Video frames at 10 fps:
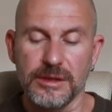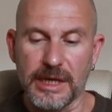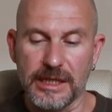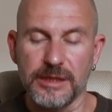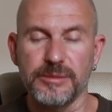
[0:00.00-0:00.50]

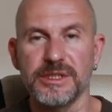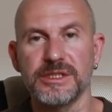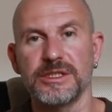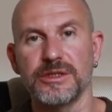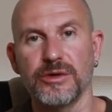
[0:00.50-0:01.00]

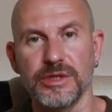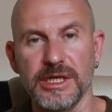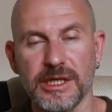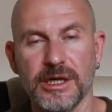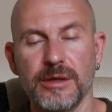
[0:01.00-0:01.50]
elements, you know,
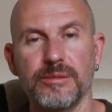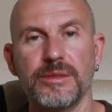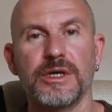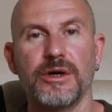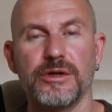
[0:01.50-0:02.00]
they come
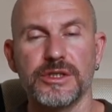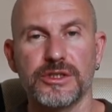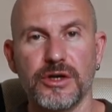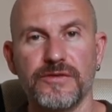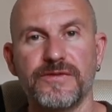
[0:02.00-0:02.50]
on the
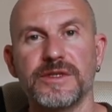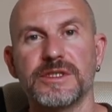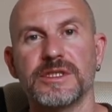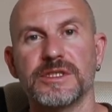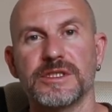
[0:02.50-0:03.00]

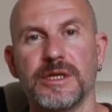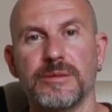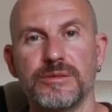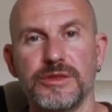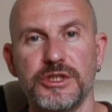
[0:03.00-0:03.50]
surface and
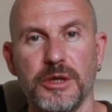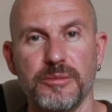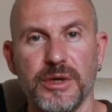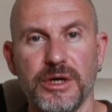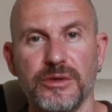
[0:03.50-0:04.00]
some
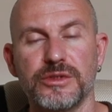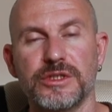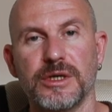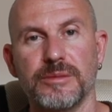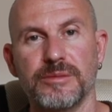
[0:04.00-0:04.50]
jump out,
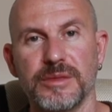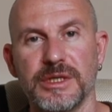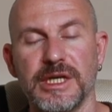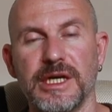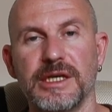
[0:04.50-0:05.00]
some
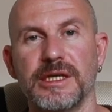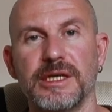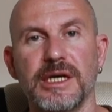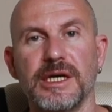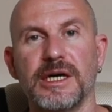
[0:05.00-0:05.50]
getting
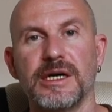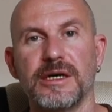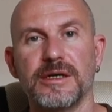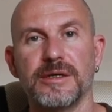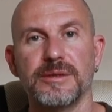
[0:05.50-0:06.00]

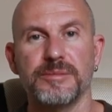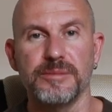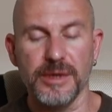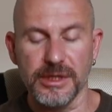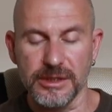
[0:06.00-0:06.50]

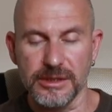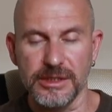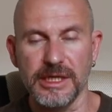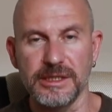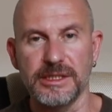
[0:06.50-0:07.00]

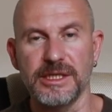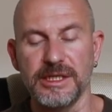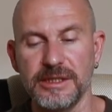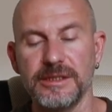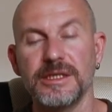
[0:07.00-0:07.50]
dented
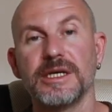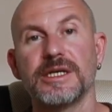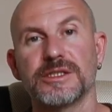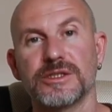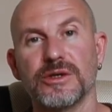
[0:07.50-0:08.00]
in.
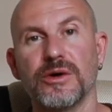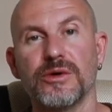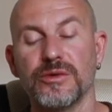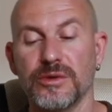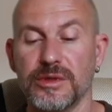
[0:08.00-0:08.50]

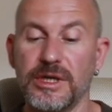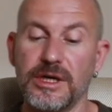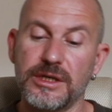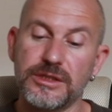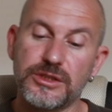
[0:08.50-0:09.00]
So
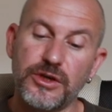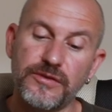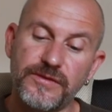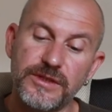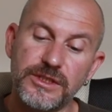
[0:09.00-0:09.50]
the
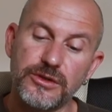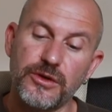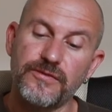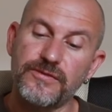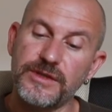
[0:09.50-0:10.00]
surface
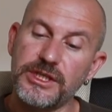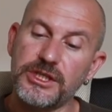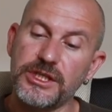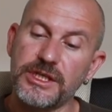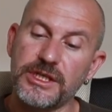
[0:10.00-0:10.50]
of
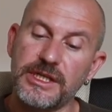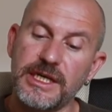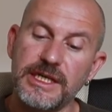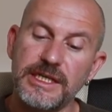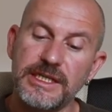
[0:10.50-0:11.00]
Yixing
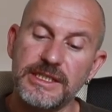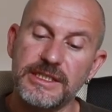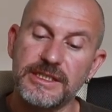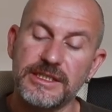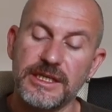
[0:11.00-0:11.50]
clay
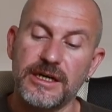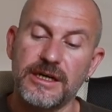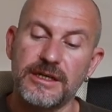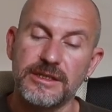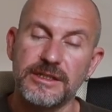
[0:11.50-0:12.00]
is
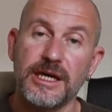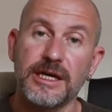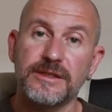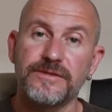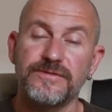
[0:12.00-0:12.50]

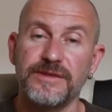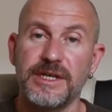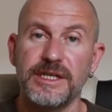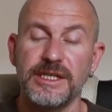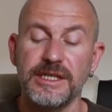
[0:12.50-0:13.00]
not
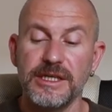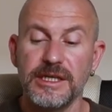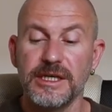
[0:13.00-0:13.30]
very